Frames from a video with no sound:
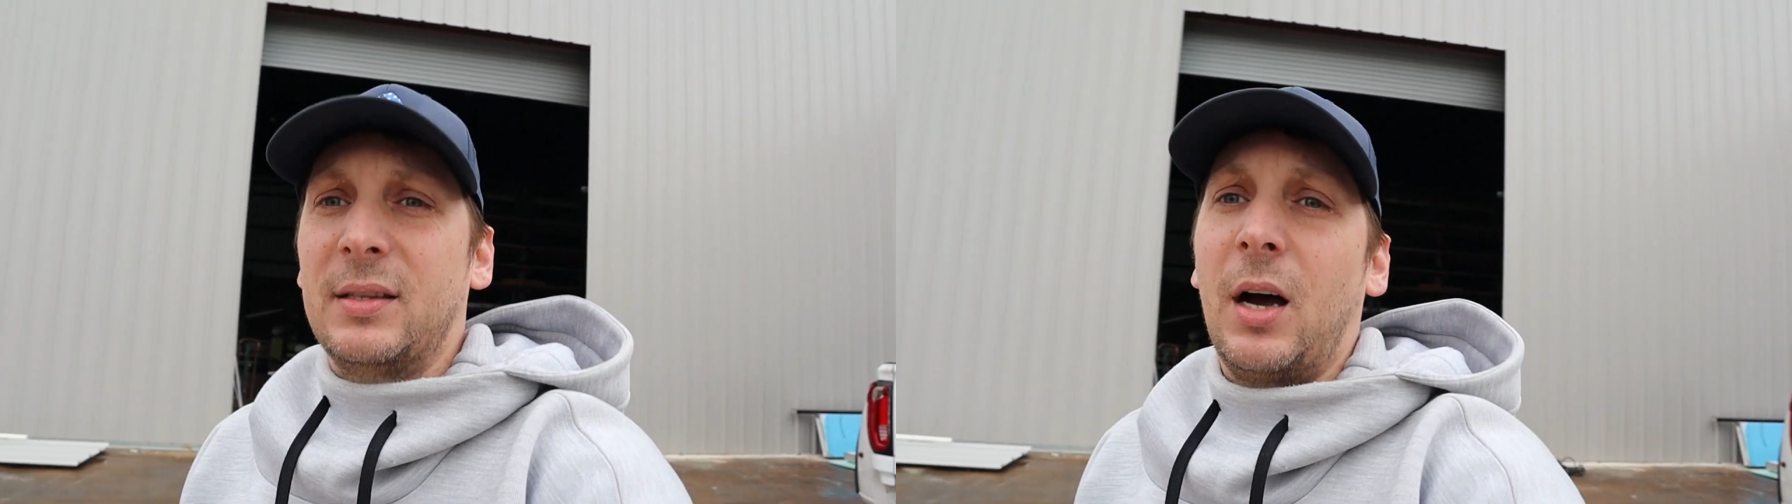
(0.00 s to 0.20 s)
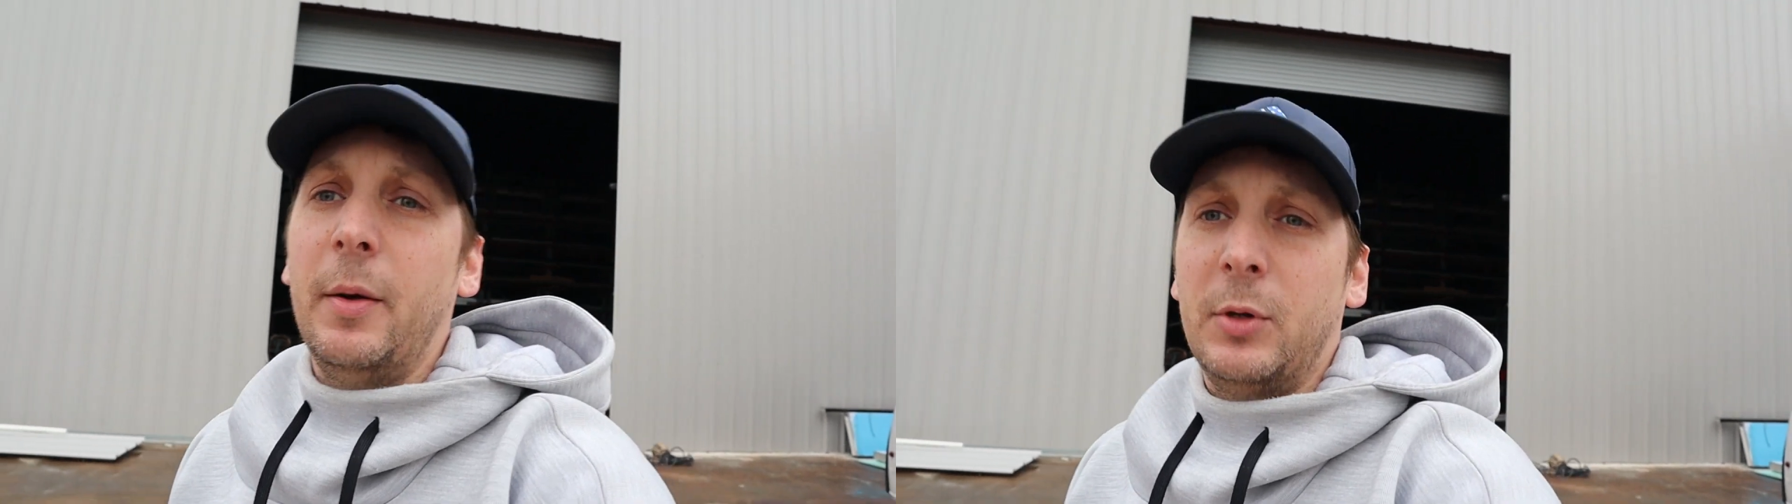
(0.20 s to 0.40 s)

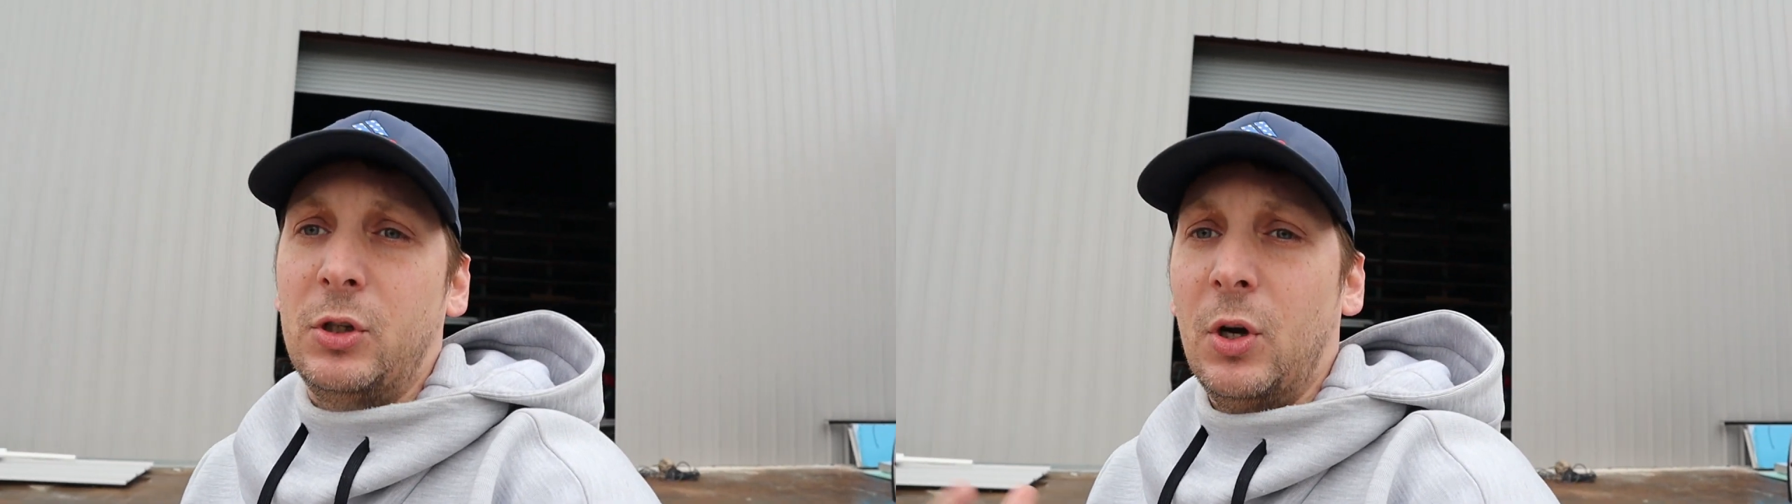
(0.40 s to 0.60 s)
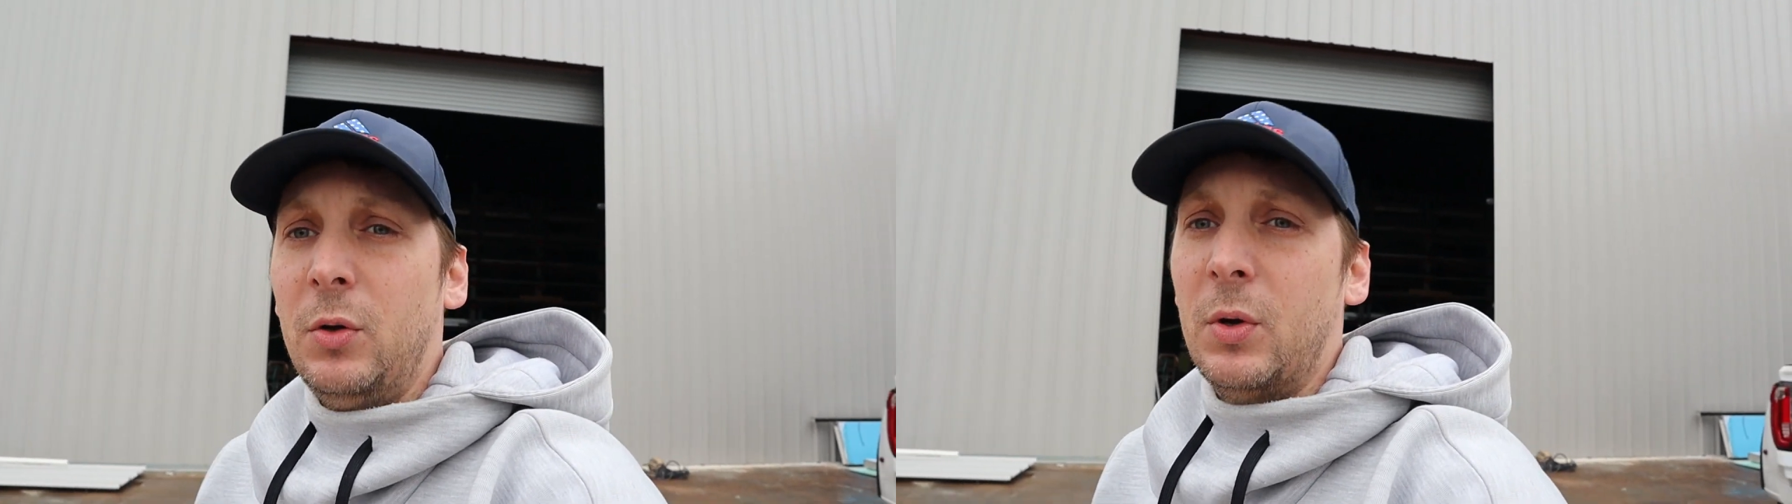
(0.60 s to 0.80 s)
time to
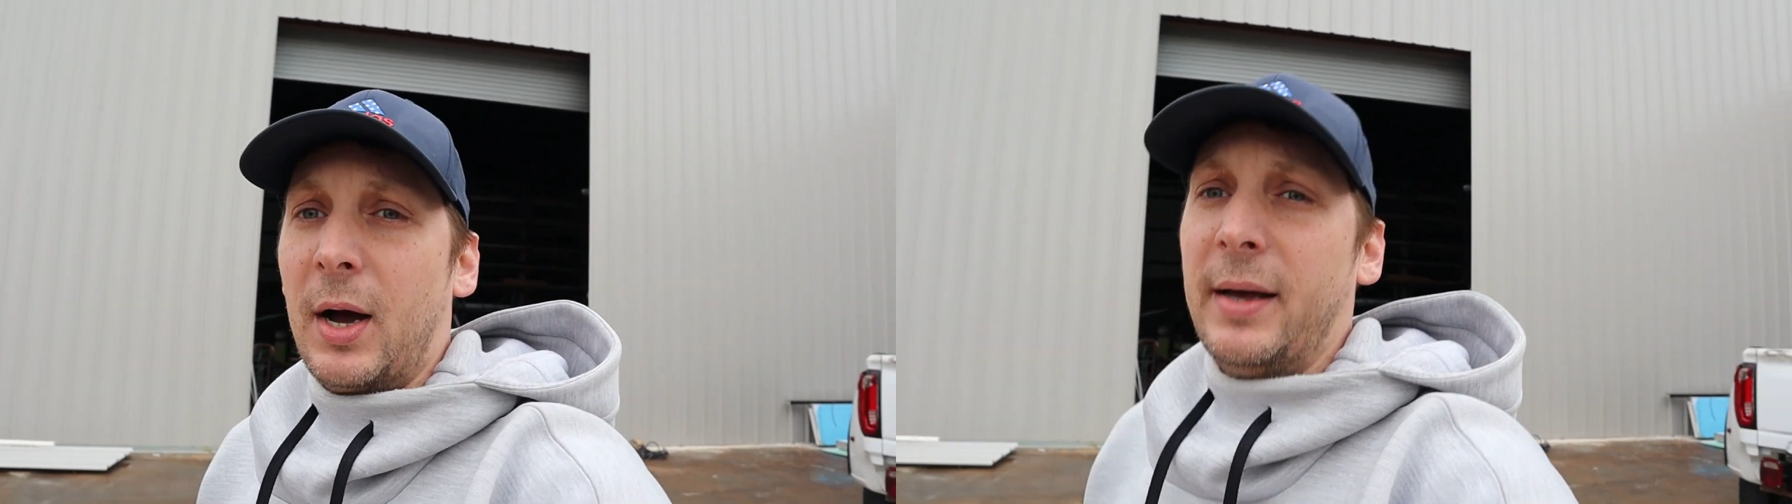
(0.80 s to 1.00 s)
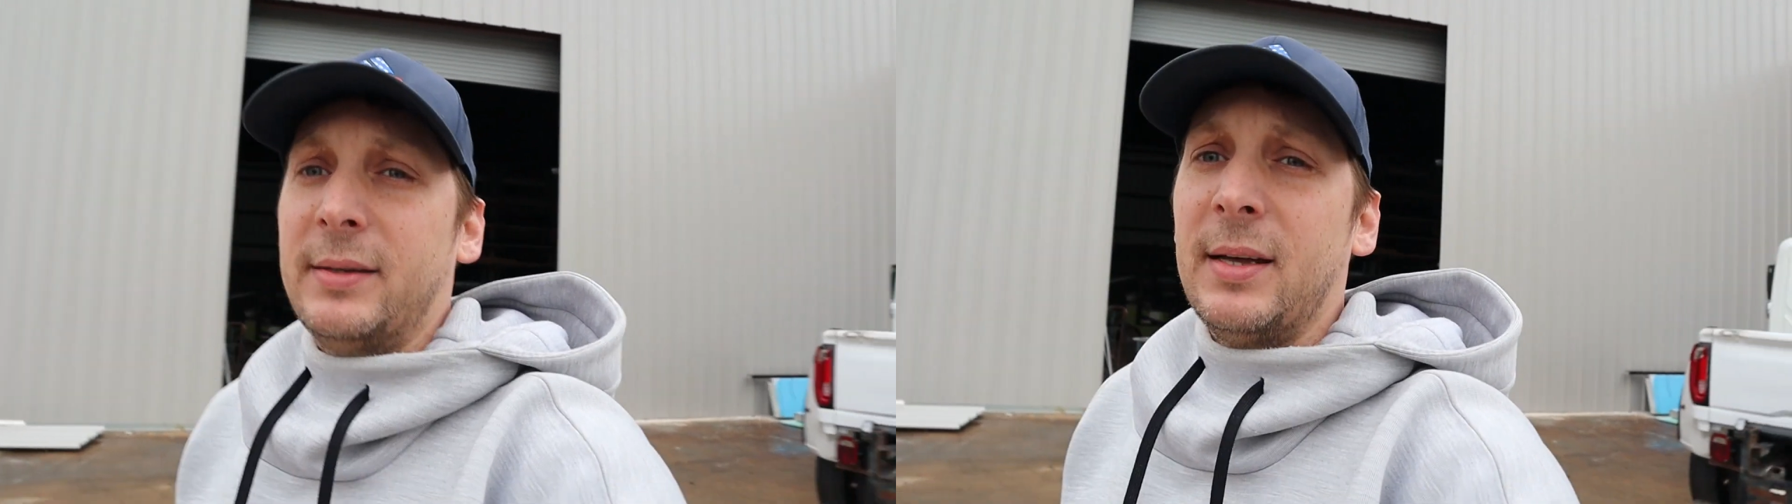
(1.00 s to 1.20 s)
show you
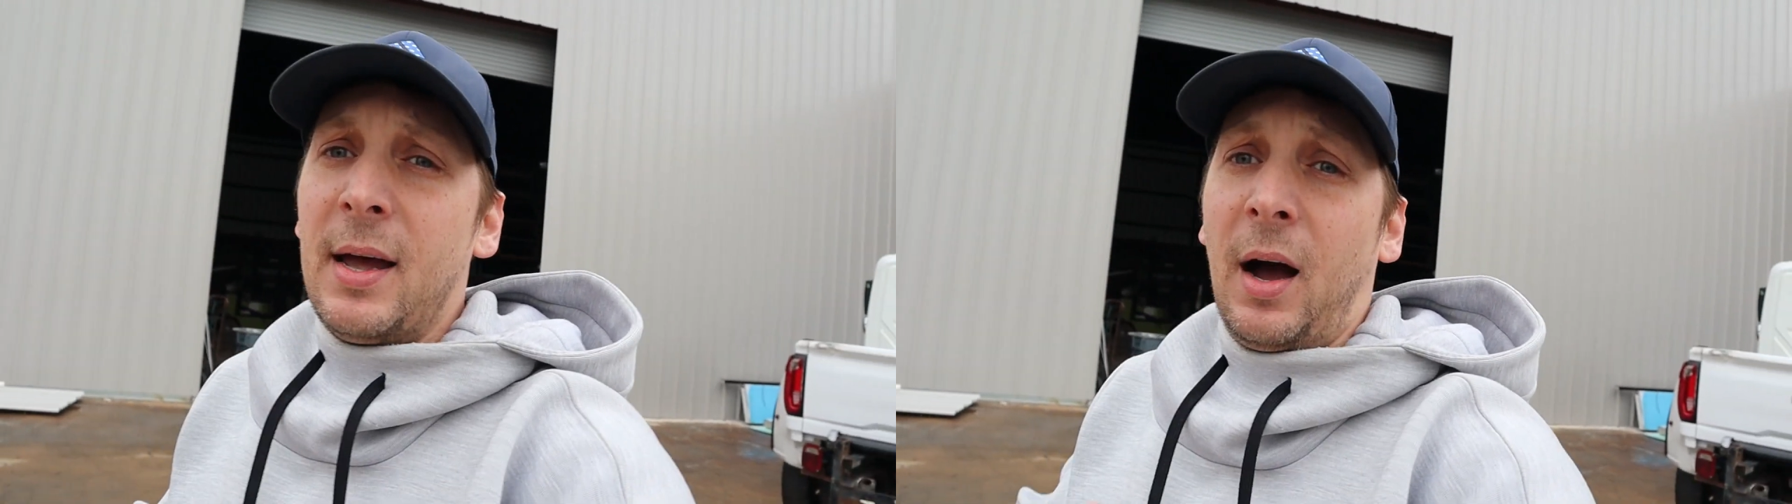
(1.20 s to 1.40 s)
guys